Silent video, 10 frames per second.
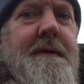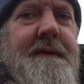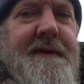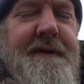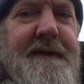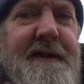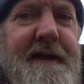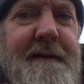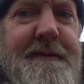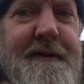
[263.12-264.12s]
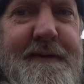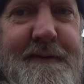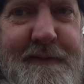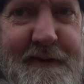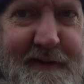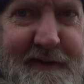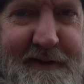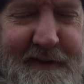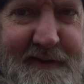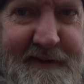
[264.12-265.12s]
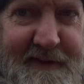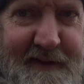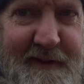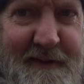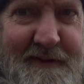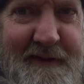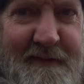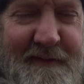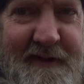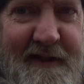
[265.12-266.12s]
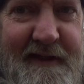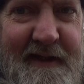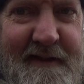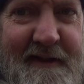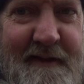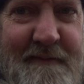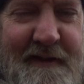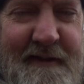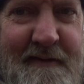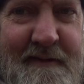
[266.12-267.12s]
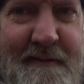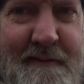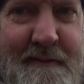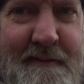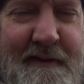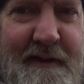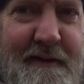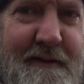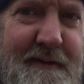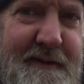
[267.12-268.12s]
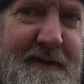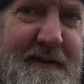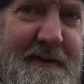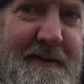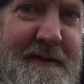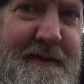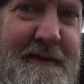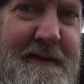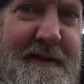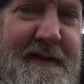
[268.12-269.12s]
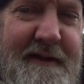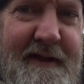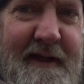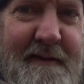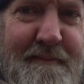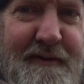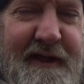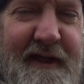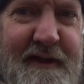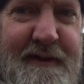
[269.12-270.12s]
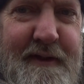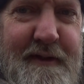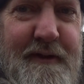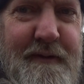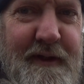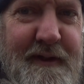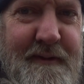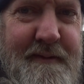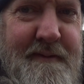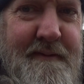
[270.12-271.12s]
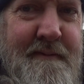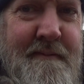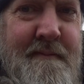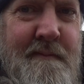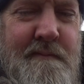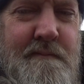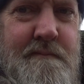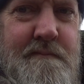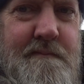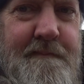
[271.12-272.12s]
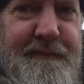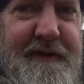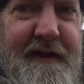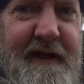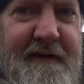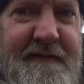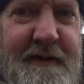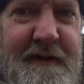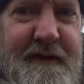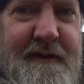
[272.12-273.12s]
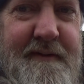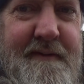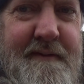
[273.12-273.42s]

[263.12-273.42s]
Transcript: So you keep on, when you see yourself thinking that way, you notice it, then bring in the new one and graft it on.